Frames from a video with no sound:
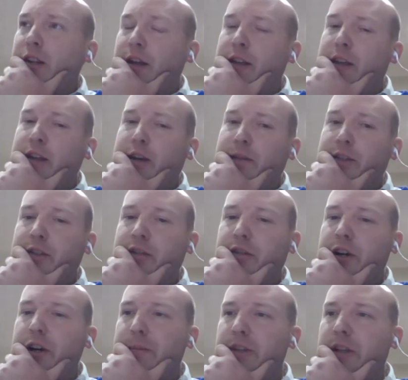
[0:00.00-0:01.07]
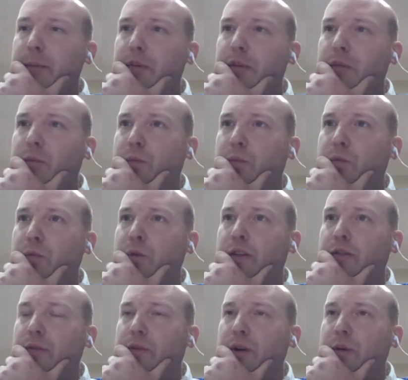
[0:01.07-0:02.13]
think I've described some of the
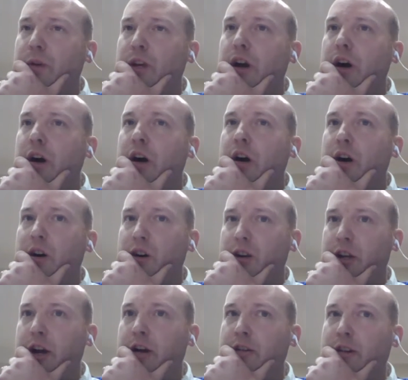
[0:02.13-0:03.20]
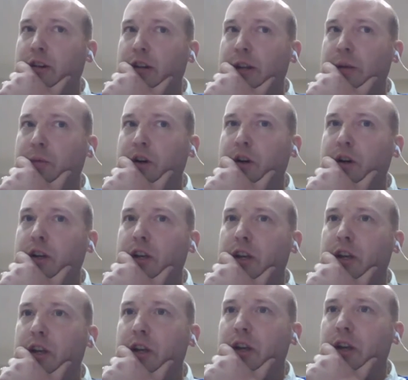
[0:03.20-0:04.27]
ones where we are currently
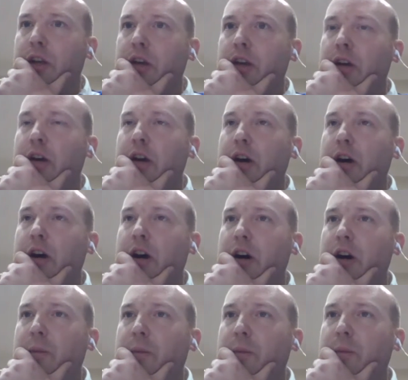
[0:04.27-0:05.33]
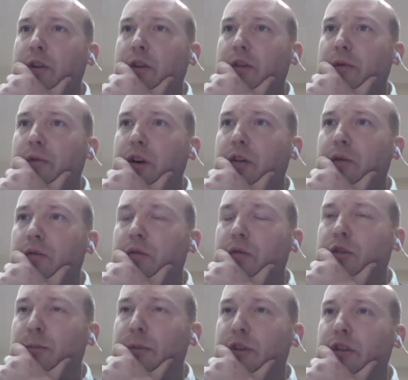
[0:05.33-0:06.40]
working with the
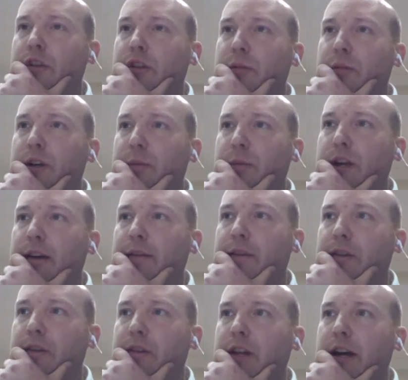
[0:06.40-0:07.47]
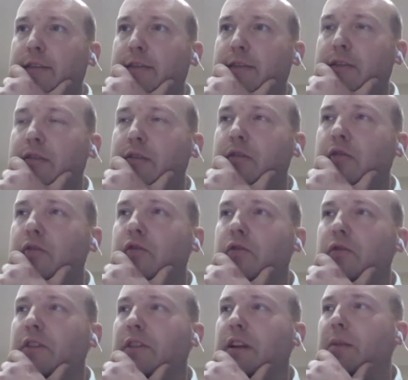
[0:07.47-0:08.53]
rural community, or we have a
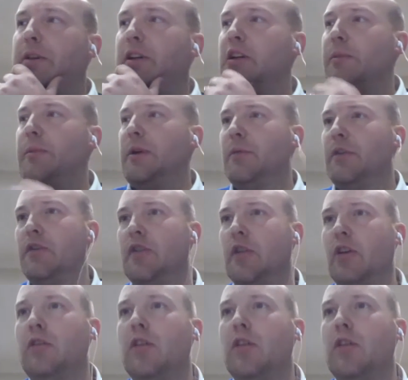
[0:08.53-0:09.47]
sort of developing a commitment to.